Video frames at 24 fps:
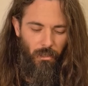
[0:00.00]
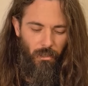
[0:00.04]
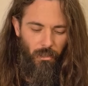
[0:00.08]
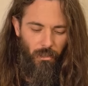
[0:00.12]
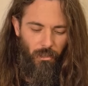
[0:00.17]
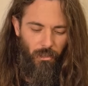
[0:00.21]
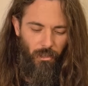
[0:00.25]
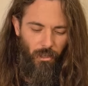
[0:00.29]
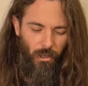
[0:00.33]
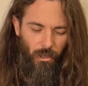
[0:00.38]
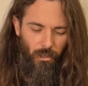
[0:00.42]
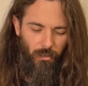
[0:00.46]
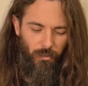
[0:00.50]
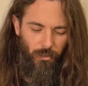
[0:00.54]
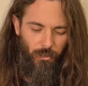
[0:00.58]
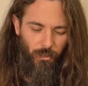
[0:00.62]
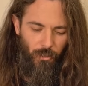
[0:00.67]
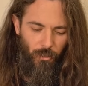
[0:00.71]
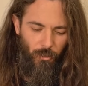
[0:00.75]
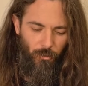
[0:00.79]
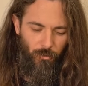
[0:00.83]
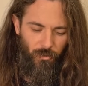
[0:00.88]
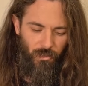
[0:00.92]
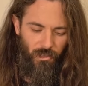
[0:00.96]
Con
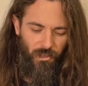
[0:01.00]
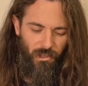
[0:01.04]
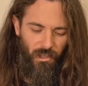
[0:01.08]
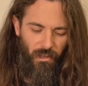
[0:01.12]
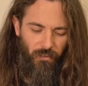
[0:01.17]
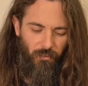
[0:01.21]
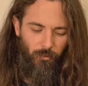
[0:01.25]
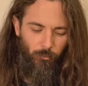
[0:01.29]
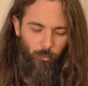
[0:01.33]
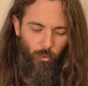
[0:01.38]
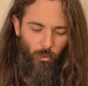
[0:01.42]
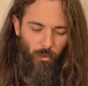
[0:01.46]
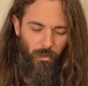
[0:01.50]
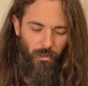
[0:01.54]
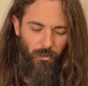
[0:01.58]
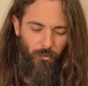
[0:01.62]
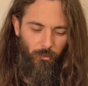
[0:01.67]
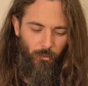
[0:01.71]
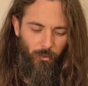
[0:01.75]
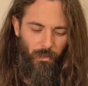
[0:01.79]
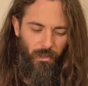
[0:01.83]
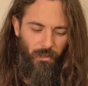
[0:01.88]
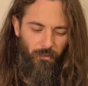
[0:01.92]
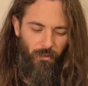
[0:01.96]
Coast
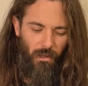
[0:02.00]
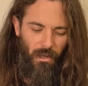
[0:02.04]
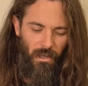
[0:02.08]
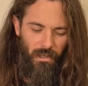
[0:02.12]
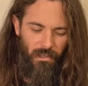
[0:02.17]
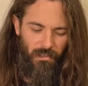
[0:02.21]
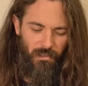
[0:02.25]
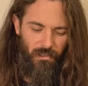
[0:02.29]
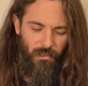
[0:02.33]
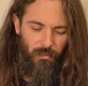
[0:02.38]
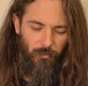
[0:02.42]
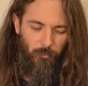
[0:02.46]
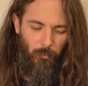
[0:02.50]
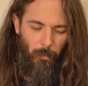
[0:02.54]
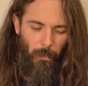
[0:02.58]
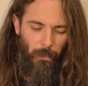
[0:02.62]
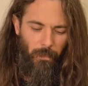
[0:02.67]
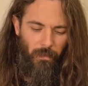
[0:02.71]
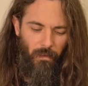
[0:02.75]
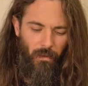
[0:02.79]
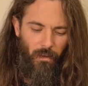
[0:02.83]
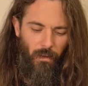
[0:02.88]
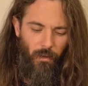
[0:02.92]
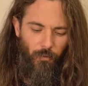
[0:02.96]
7.3 writes,
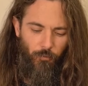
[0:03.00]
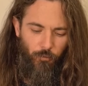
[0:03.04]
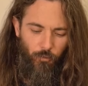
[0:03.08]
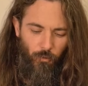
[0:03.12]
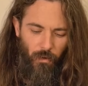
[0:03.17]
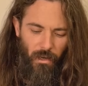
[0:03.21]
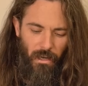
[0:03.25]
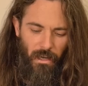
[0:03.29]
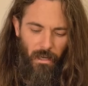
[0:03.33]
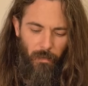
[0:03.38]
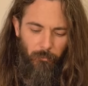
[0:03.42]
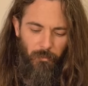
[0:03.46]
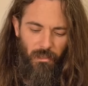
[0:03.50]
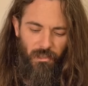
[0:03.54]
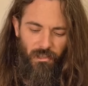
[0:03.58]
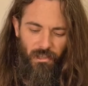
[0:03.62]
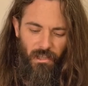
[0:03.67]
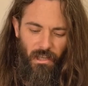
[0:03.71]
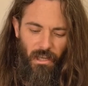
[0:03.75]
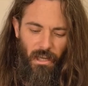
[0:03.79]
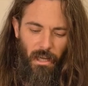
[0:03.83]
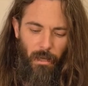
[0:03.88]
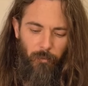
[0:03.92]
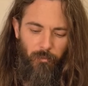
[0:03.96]
"A Fram is
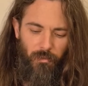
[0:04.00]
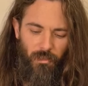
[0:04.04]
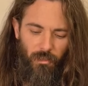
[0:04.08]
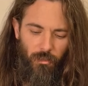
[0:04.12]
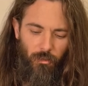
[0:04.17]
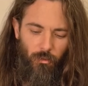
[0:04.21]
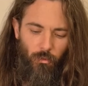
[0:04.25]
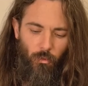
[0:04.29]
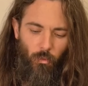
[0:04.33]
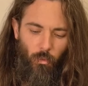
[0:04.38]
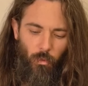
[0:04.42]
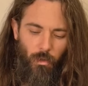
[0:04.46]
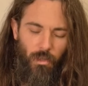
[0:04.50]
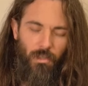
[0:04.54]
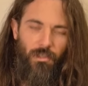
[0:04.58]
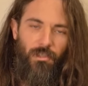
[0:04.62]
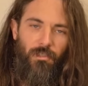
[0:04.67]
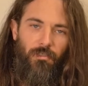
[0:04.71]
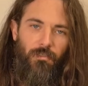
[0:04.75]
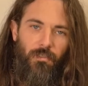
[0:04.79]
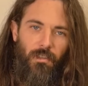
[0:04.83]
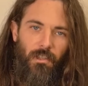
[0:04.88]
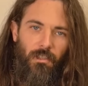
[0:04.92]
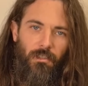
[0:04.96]
the absolute
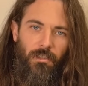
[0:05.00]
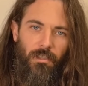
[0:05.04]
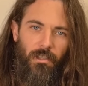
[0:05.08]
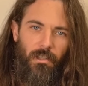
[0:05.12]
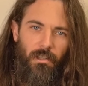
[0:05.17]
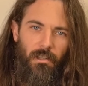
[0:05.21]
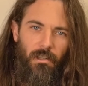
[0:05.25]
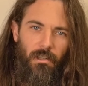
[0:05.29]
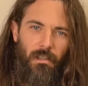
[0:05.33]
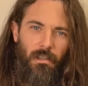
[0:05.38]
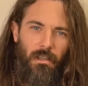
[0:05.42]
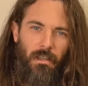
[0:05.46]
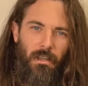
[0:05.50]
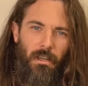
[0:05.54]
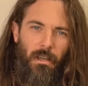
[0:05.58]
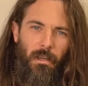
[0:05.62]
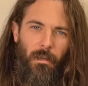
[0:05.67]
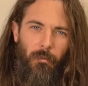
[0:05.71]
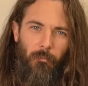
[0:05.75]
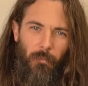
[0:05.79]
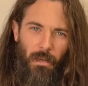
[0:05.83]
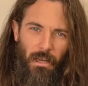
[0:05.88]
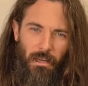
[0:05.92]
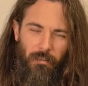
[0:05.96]
worst filter
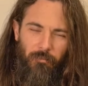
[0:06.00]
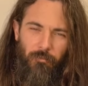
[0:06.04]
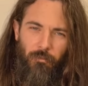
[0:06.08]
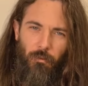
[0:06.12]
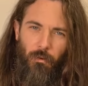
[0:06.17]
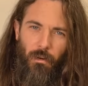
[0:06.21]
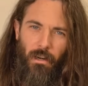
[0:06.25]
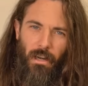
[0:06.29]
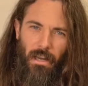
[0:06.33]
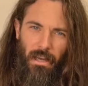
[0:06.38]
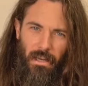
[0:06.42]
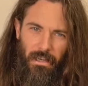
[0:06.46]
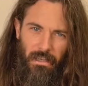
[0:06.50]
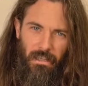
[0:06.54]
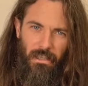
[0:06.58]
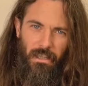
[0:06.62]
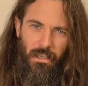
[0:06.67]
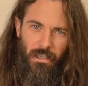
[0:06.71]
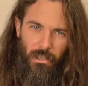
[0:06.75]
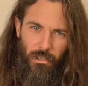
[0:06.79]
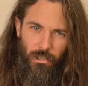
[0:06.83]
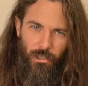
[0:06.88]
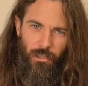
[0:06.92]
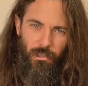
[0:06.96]
made for any
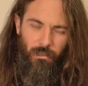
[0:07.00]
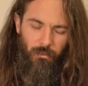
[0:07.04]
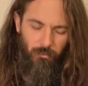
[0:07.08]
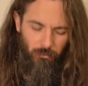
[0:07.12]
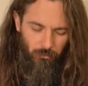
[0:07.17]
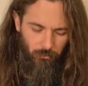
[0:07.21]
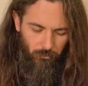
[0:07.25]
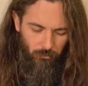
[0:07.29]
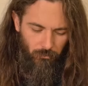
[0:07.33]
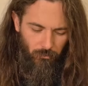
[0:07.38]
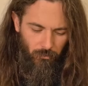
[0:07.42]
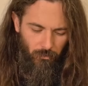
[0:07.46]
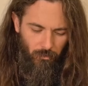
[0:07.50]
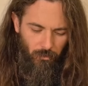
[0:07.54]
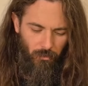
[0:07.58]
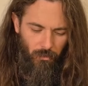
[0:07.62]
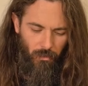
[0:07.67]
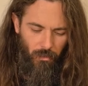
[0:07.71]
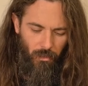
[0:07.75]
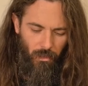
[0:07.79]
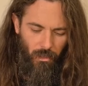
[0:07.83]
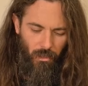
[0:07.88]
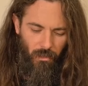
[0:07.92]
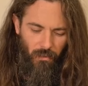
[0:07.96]
engine.
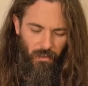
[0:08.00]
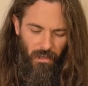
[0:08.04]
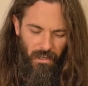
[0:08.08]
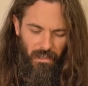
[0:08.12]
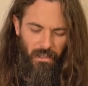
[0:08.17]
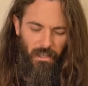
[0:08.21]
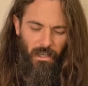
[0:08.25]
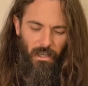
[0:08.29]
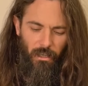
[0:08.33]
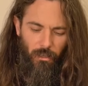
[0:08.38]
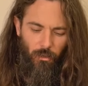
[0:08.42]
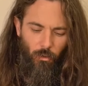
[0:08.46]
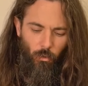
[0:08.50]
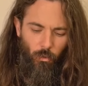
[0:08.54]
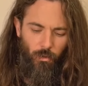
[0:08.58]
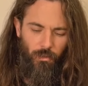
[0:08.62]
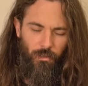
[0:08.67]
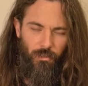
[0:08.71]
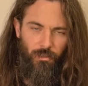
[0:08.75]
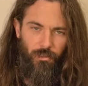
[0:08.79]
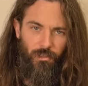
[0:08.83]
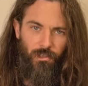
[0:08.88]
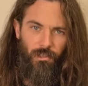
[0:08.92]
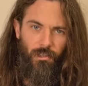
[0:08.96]
They cut
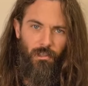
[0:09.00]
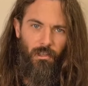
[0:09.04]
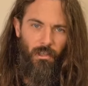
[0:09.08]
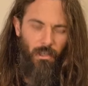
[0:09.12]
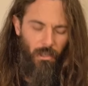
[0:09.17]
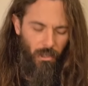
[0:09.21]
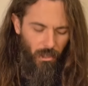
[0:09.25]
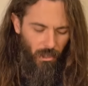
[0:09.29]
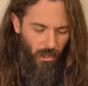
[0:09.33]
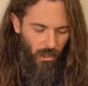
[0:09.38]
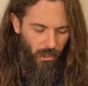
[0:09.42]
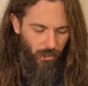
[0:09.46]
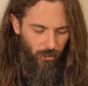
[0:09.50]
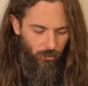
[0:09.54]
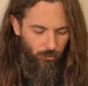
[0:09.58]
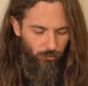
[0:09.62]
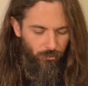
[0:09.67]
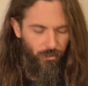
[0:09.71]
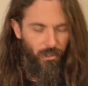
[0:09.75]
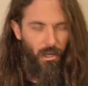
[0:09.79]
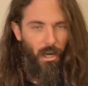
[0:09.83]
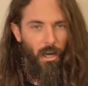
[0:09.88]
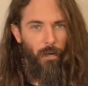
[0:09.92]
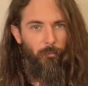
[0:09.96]
corners and
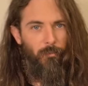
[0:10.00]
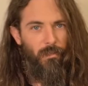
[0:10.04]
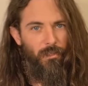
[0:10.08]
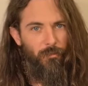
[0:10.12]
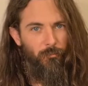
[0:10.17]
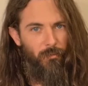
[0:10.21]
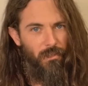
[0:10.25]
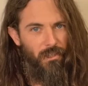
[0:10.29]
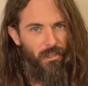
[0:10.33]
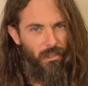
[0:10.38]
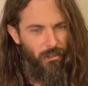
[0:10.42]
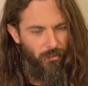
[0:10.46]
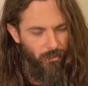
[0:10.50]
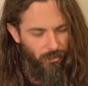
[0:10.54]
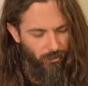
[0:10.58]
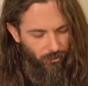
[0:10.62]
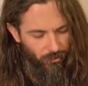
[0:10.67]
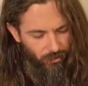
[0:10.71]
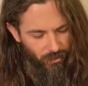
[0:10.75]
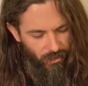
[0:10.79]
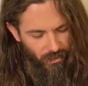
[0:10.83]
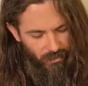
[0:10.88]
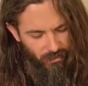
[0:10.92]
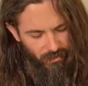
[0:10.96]
use garbage
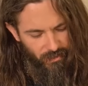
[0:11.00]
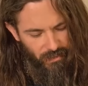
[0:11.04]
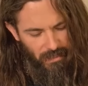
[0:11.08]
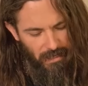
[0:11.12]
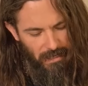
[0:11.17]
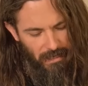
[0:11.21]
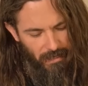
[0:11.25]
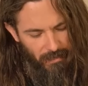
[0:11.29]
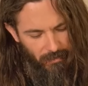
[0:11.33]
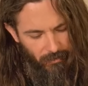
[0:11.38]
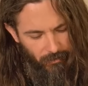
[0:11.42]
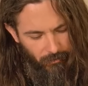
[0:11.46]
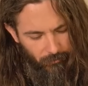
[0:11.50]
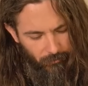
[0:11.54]
materials inside."